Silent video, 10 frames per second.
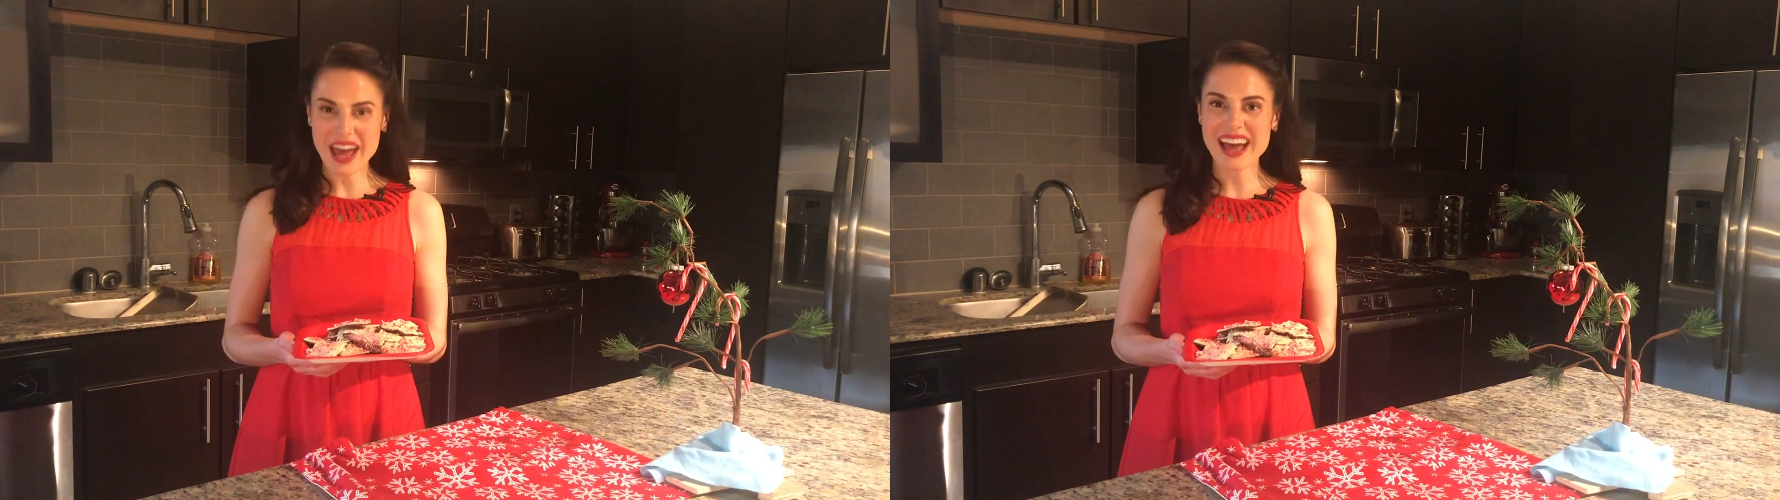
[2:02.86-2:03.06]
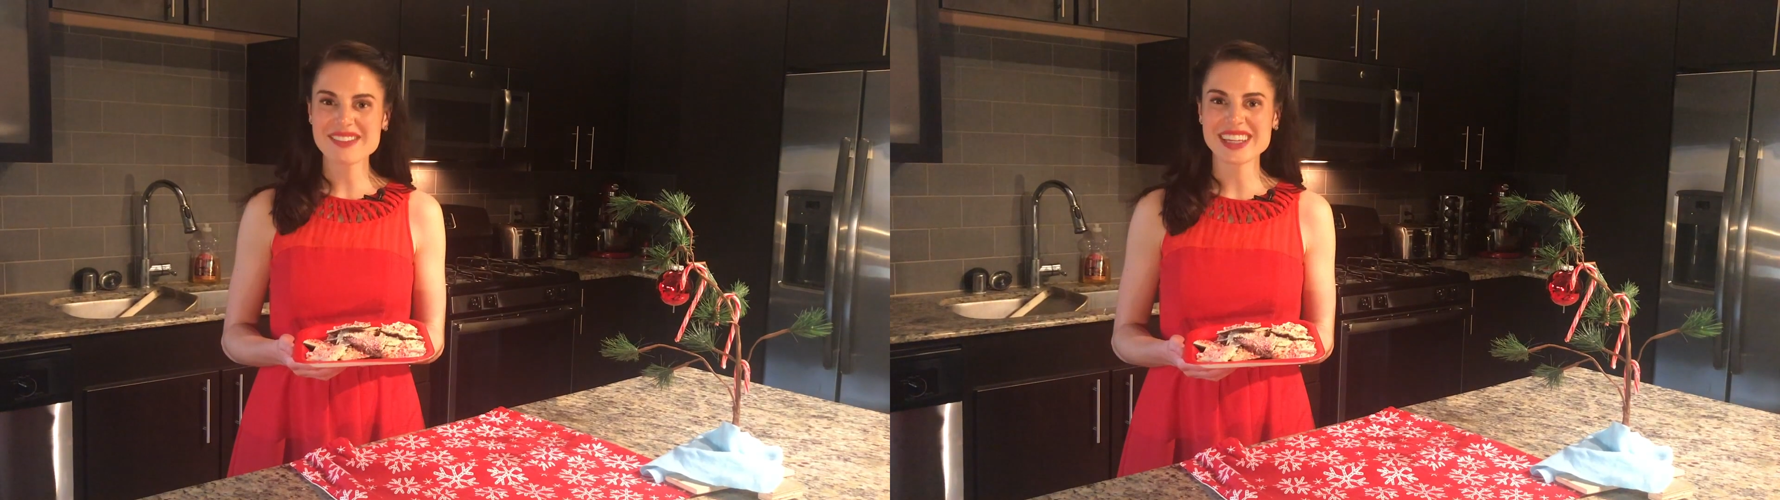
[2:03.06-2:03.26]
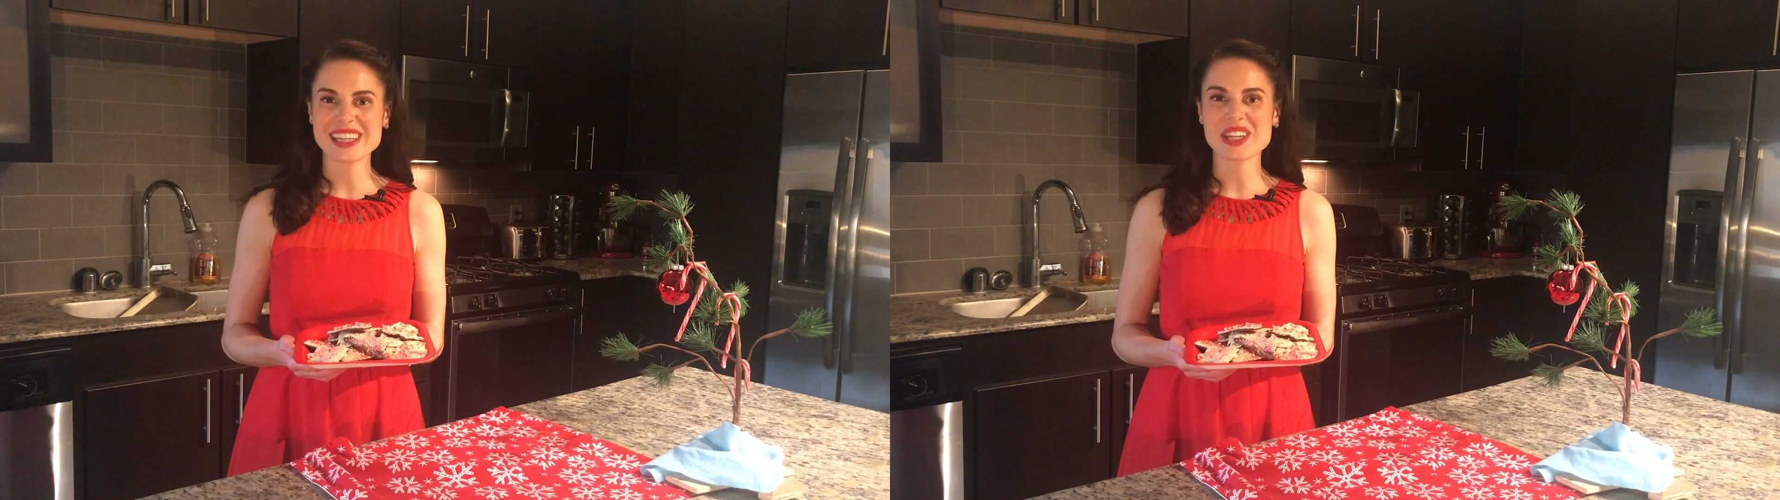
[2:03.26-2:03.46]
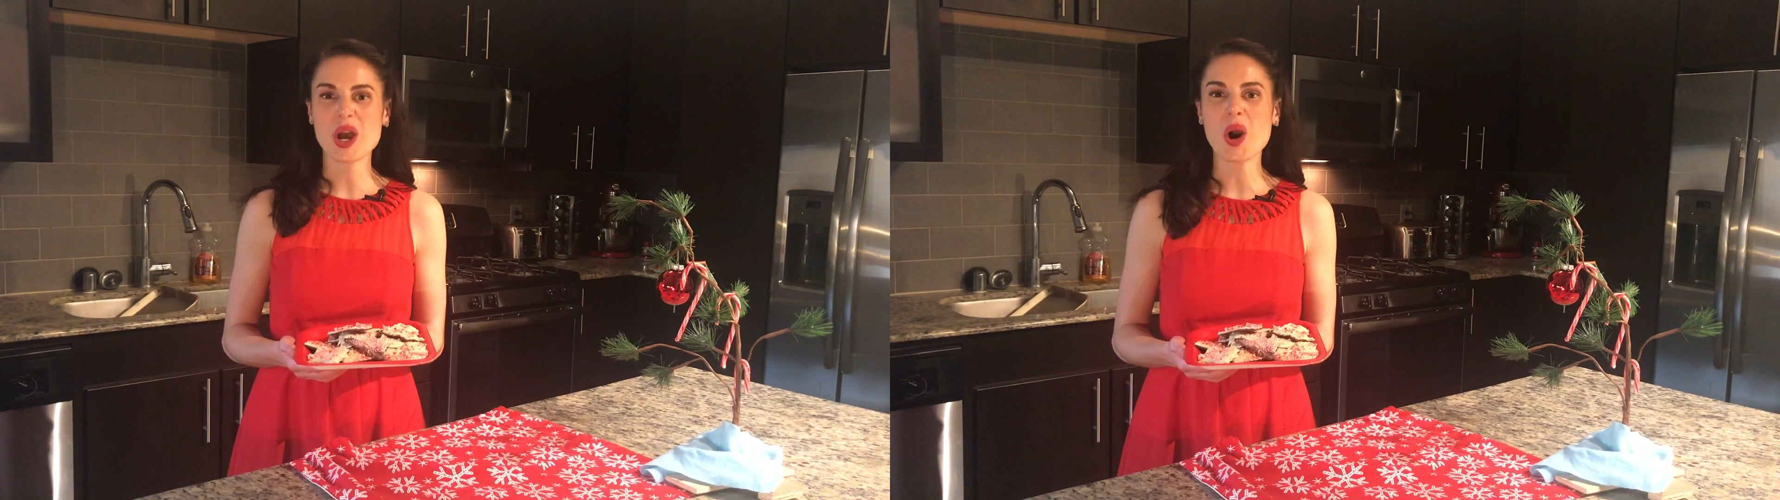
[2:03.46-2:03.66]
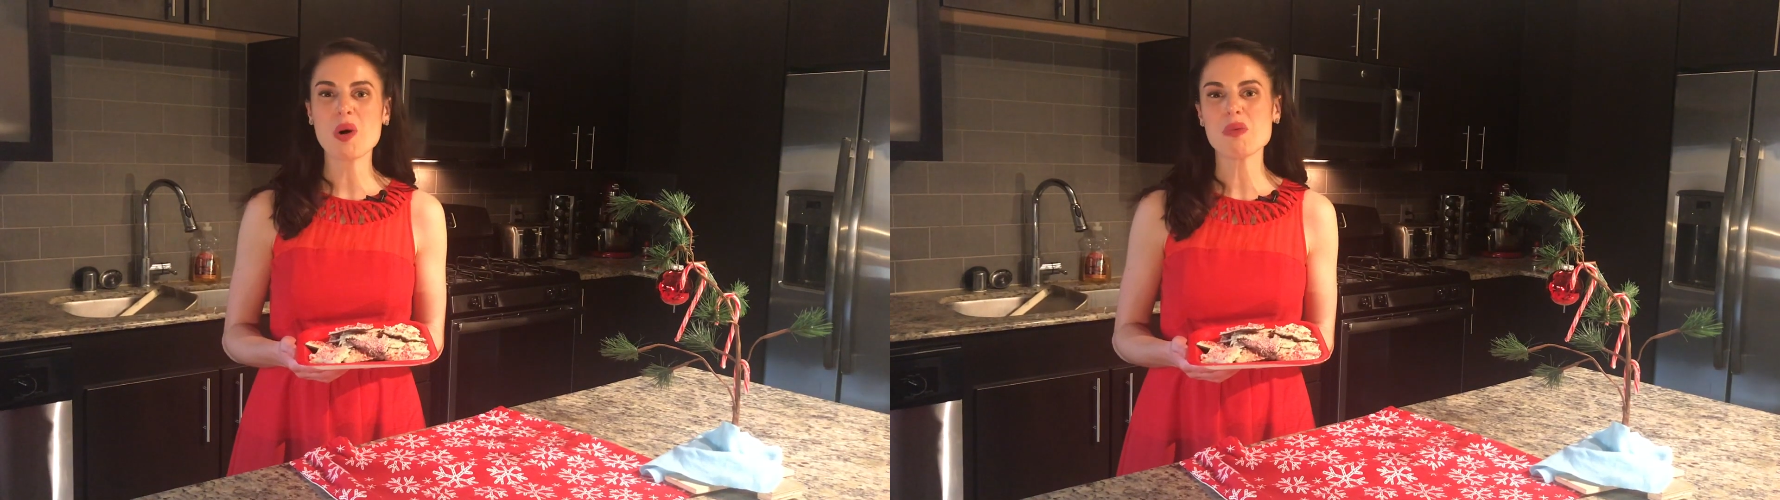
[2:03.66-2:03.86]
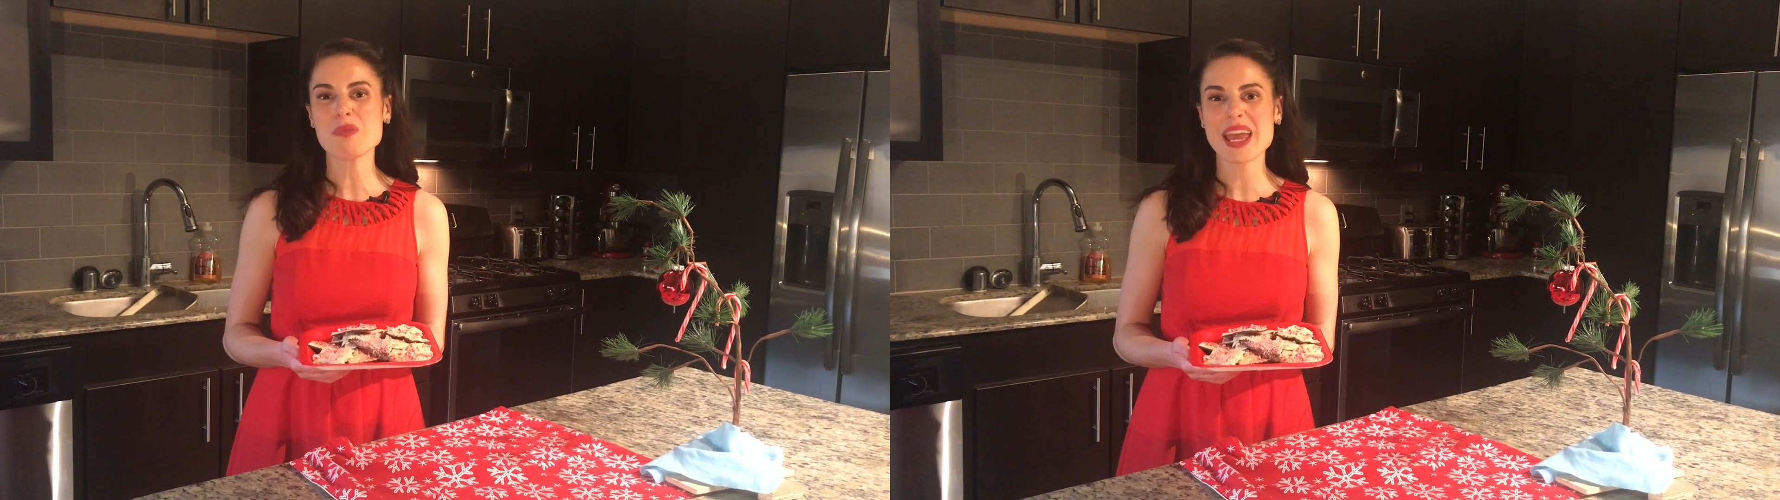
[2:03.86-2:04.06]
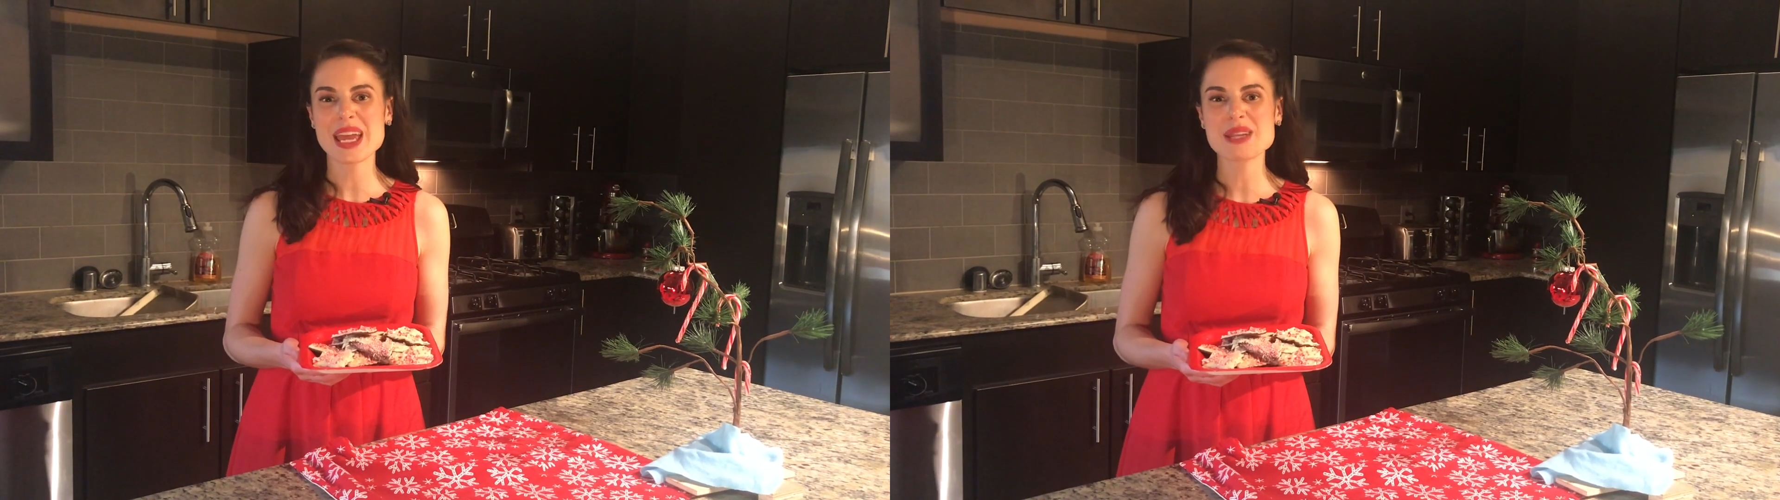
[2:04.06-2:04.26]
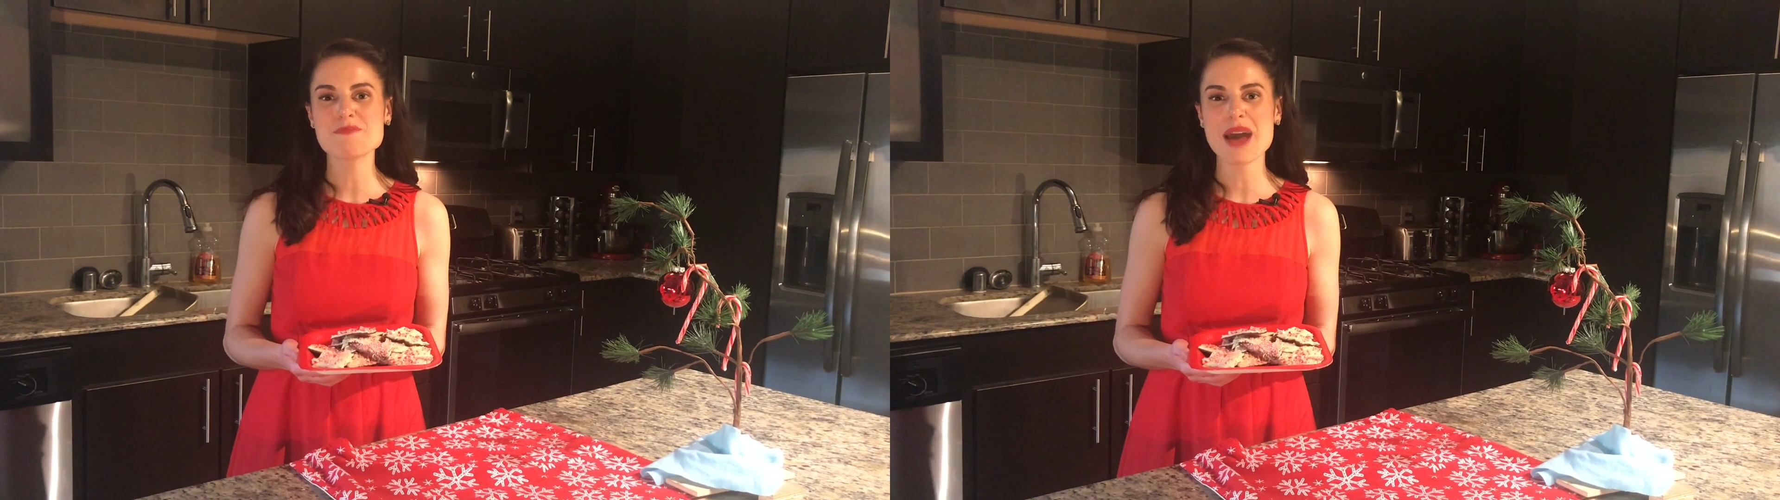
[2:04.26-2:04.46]
have it,
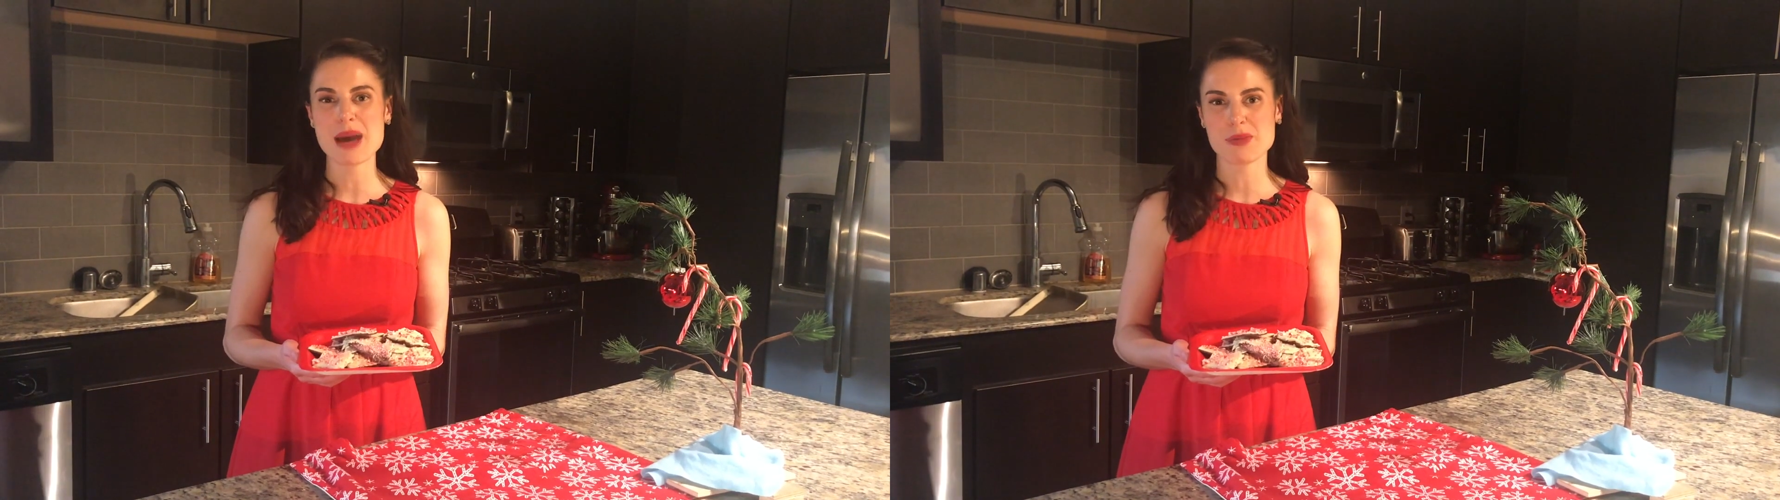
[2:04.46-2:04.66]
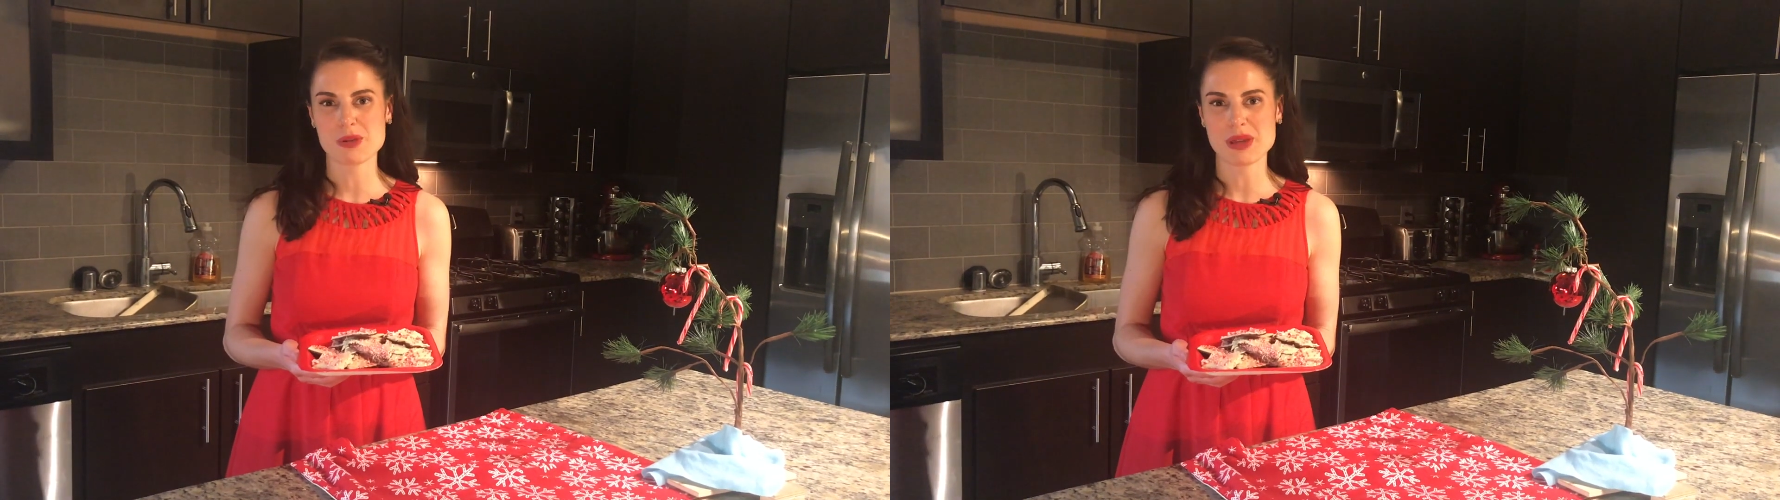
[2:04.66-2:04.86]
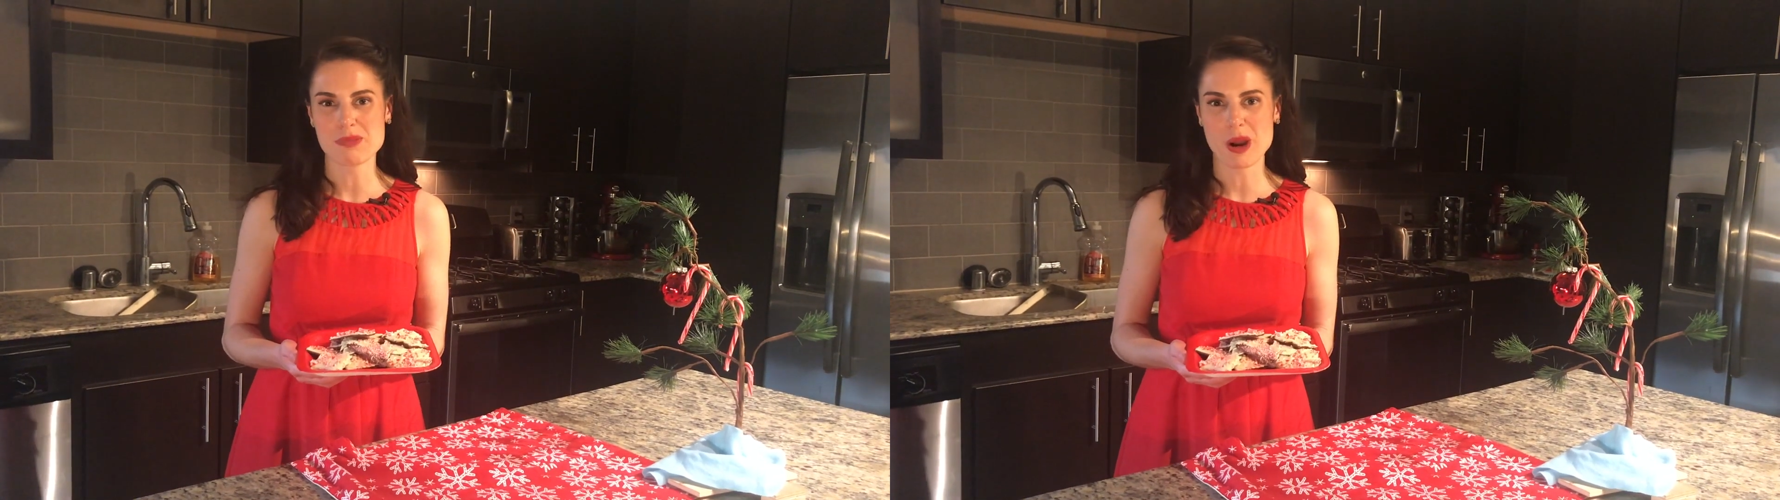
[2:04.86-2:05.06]
homemade peppermint